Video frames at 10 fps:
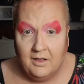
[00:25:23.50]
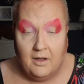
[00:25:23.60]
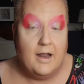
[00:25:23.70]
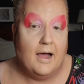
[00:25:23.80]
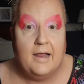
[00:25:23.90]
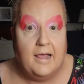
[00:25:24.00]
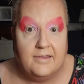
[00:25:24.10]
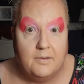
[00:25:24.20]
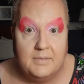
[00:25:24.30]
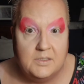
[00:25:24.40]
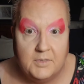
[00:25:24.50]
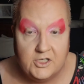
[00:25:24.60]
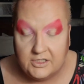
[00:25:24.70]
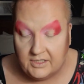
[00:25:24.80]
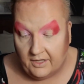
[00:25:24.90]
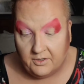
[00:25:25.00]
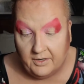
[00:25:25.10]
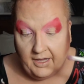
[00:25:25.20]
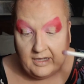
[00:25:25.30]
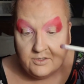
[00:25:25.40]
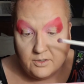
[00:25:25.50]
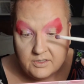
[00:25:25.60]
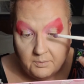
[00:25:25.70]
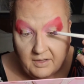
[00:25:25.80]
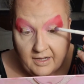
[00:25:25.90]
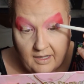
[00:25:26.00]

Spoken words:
not hate them as much as the other gays or something.